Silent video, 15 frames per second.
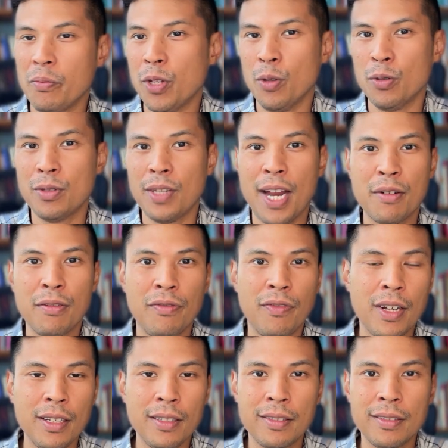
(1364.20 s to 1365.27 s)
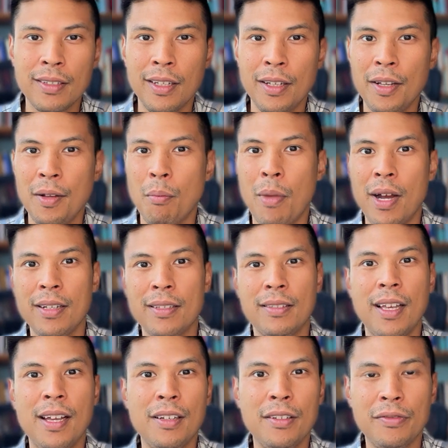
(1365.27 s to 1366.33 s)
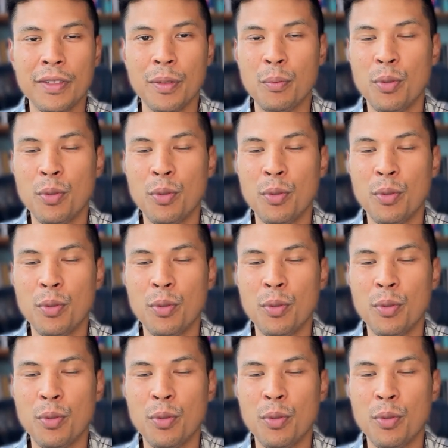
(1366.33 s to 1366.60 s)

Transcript: sacrifice myself and